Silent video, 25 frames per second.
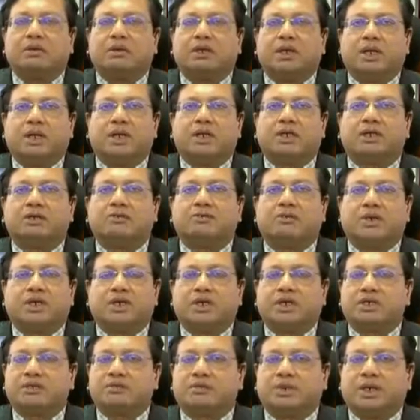It is
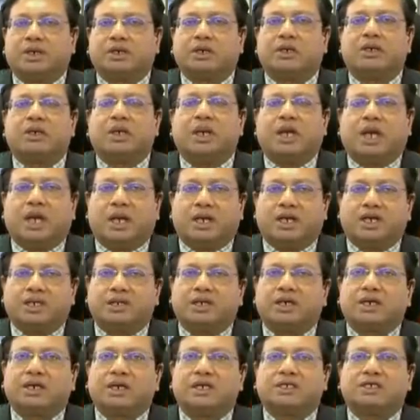one aspect.
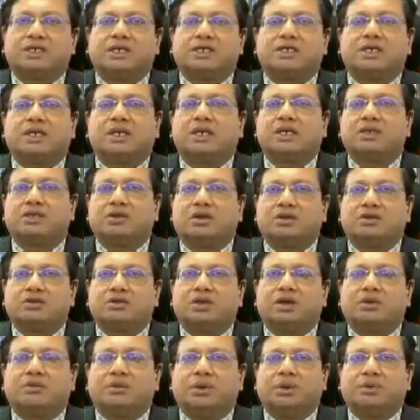Another concession is
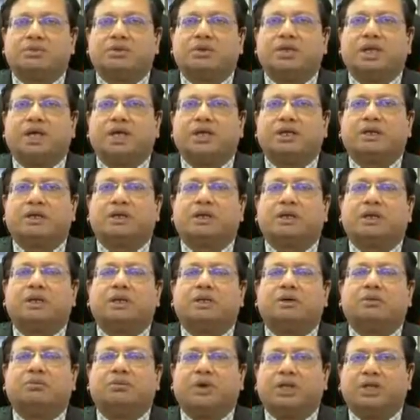also available, like
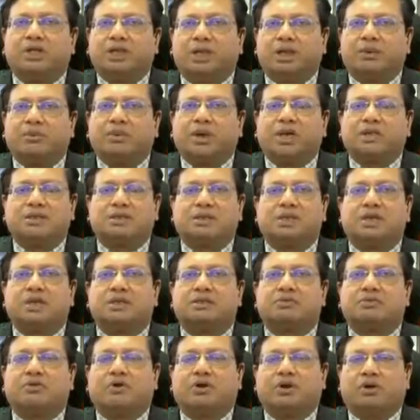monthly
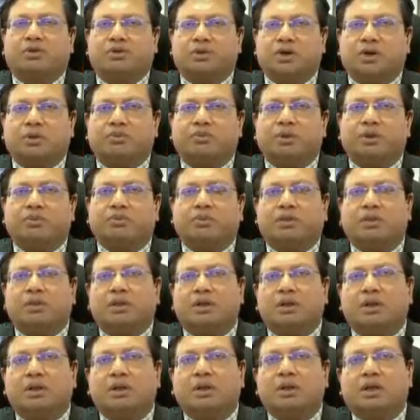passes for local
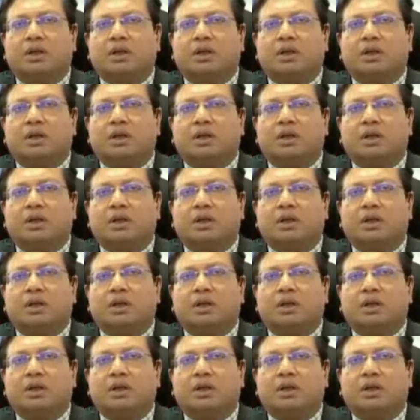people.